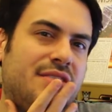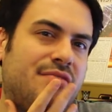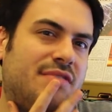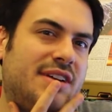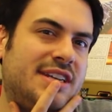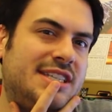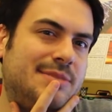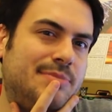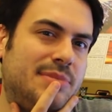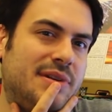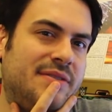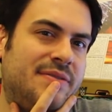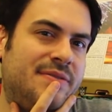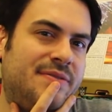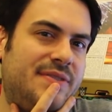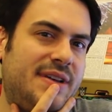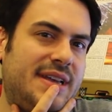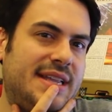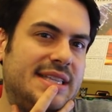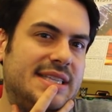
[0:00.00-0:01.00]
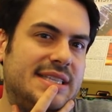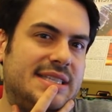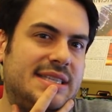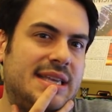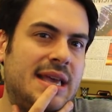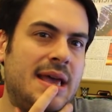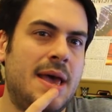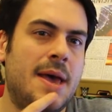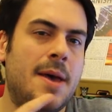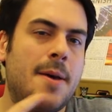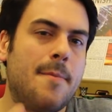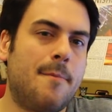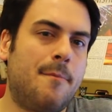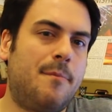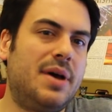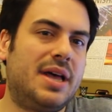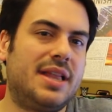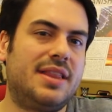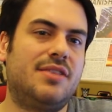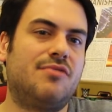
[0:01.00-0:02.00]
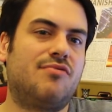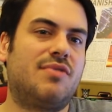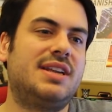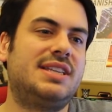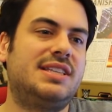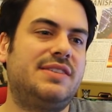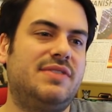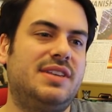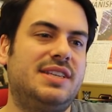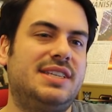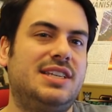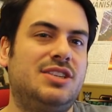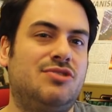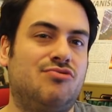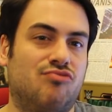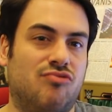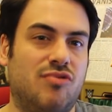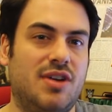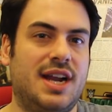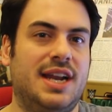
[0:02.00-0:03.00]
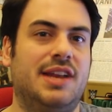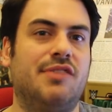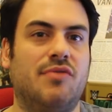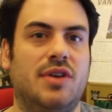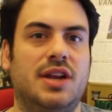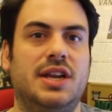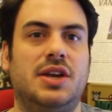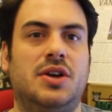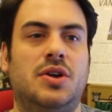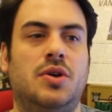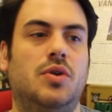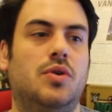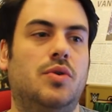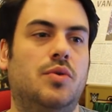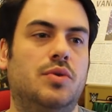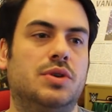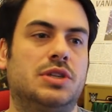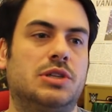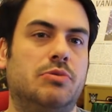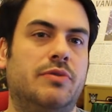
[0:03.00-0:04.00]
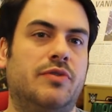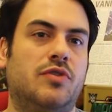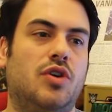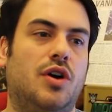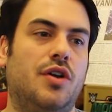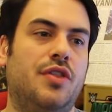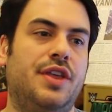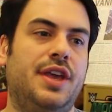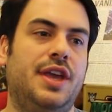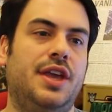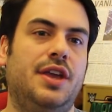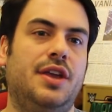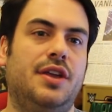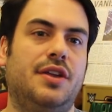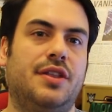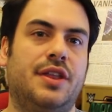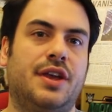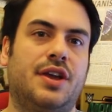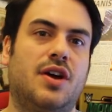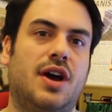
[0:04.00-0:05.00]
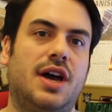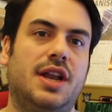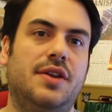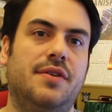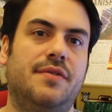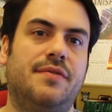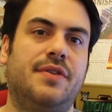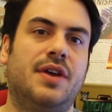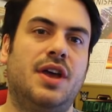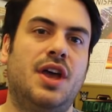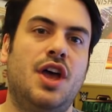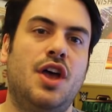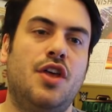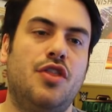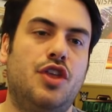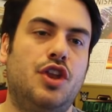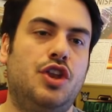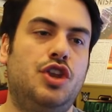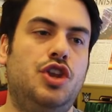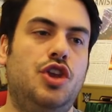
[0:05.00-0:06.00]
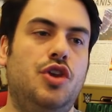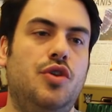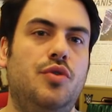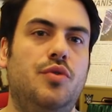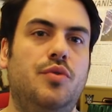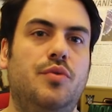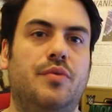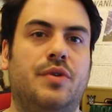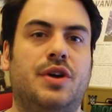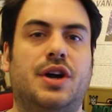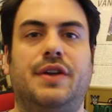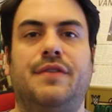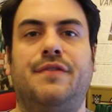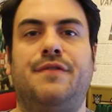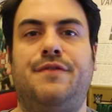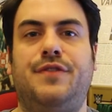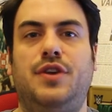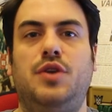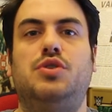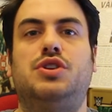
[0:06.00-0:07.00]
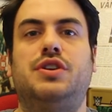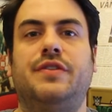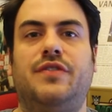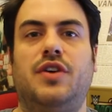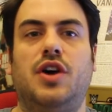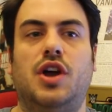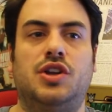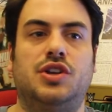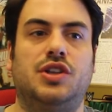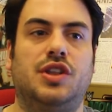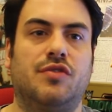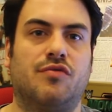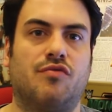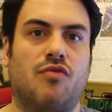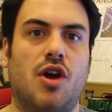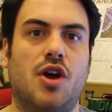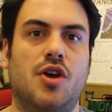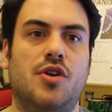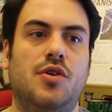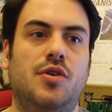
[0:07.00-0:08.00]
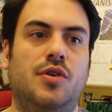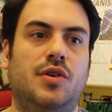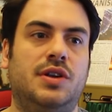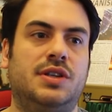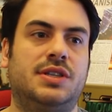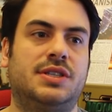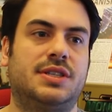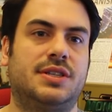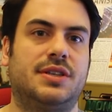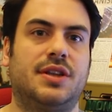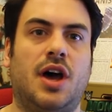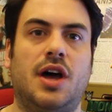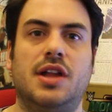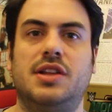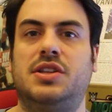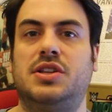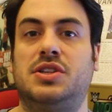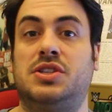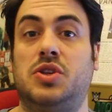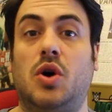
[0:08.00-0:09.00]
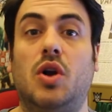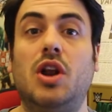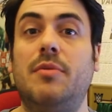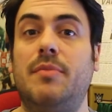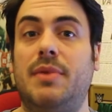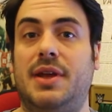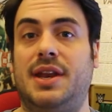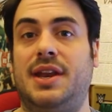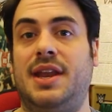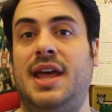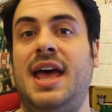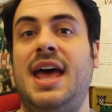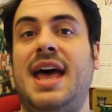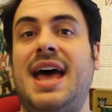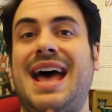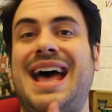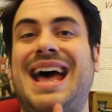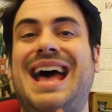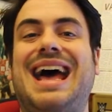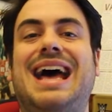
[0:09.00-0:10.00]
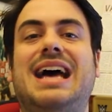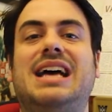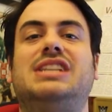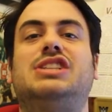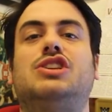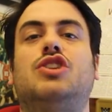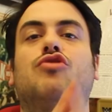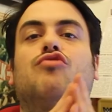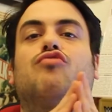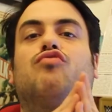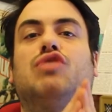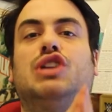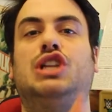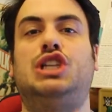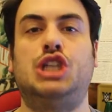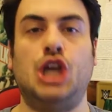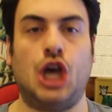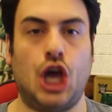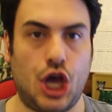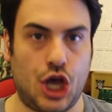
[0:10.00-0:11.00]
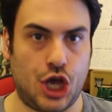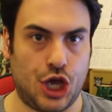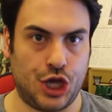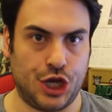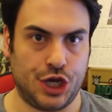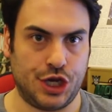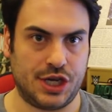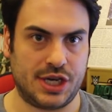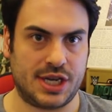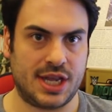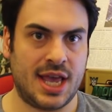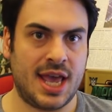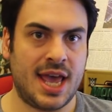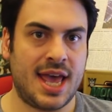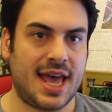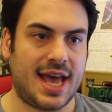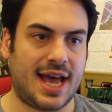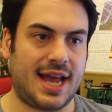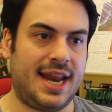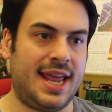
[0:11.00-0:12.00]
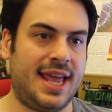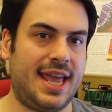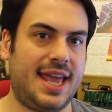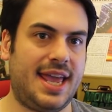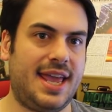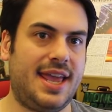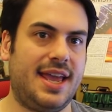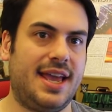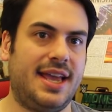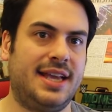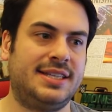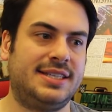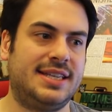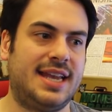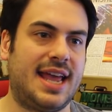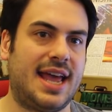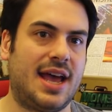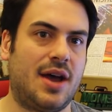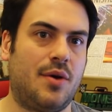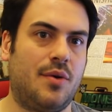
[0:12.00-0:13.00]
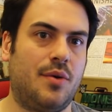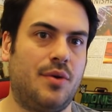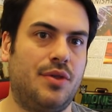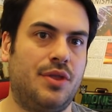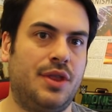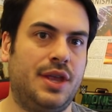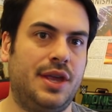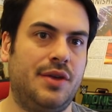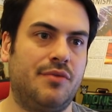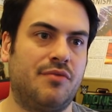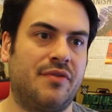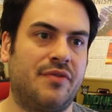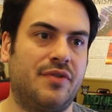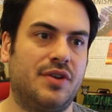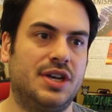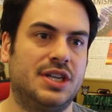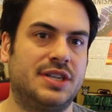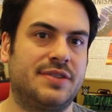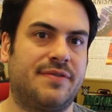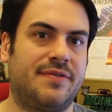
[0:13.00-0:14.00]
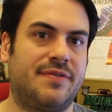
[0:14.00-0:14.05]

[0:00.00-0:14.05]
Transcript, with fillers: an arrestable offence. But the rest of this is really really cool. So we've got the the kind of the new kind of future version of the Rogues, Hunter Zolomon, has returned. And he is now the Reverse